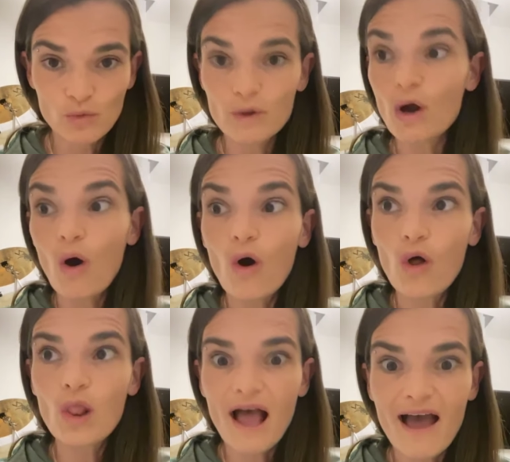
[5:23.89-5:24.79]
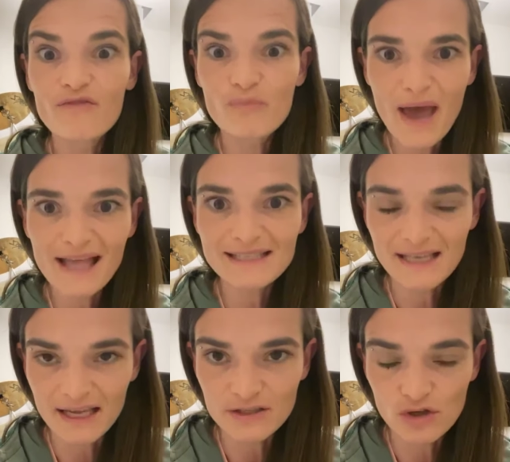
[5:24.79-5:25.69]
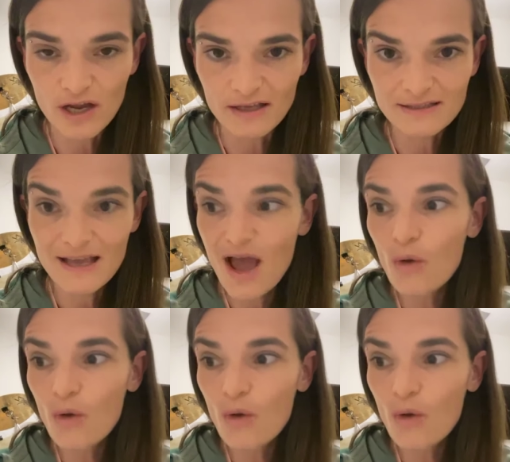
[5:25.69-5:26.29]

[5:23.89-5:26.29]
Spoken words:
We all have bad sides on us.